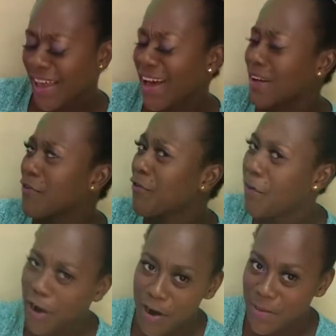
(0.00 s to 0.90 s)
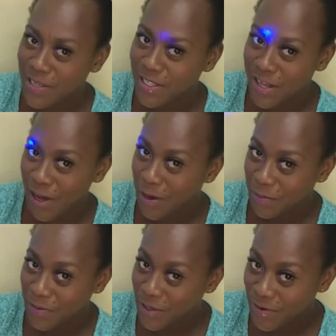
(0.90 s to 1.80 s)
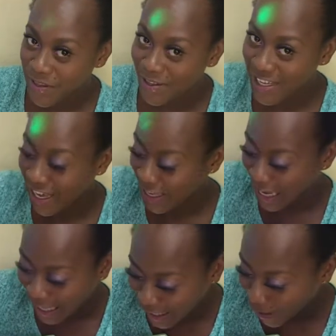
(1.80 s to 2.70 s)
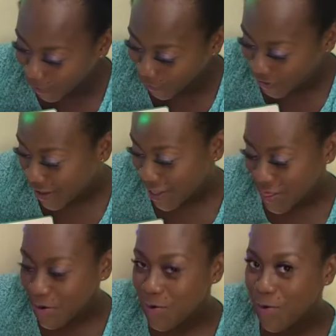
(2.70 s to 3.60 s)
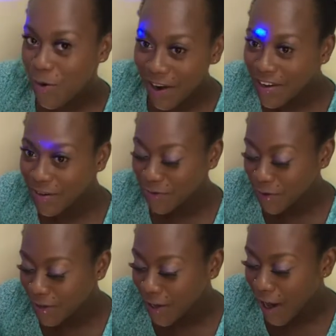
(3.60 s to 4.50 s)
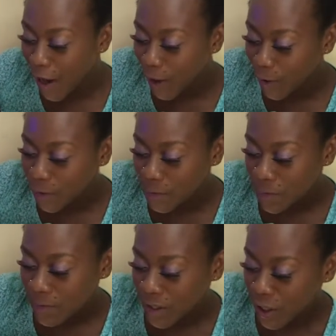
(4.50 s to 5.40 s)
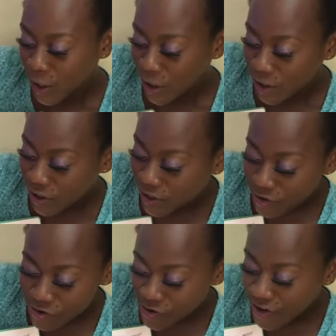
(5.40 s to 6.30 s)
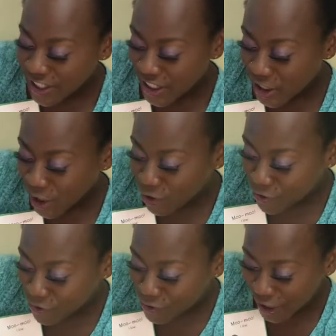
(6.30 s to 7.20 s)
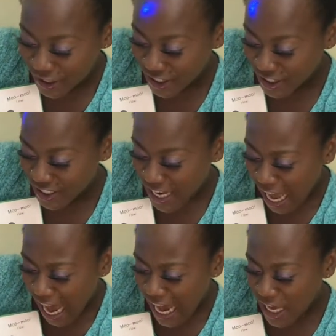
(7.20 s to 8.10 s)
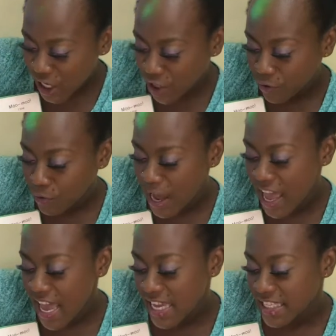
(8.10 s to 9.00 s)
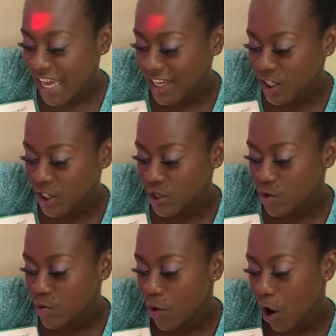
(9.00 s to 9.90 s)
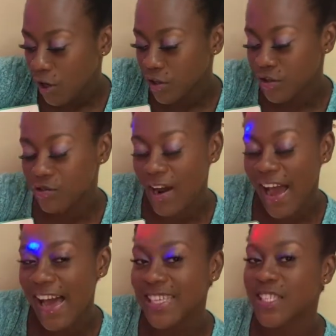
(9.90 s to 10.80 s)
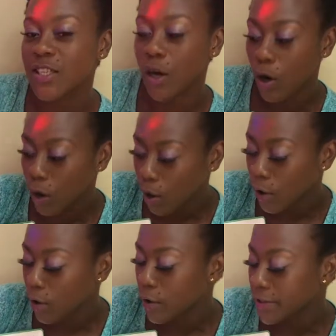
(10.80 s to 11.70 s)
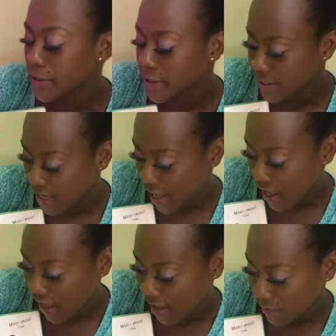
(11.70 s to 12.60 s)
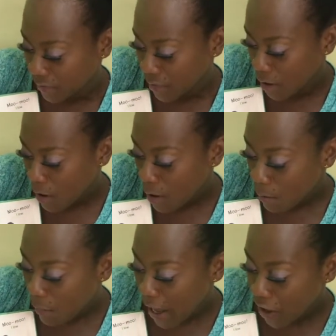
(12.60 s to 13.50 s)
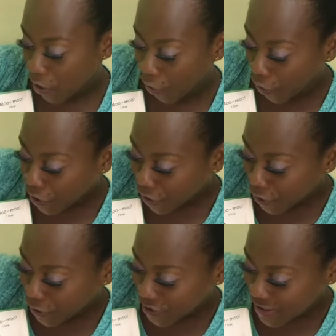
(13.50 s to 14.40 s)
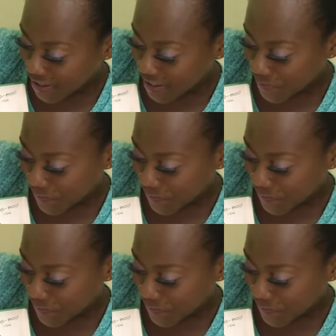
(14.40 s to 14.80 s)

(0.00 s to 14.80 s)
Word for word: a farm is not complete without a cow, the wonderful cow. Crunch, crunch, I graze and chew on grass all day. My udders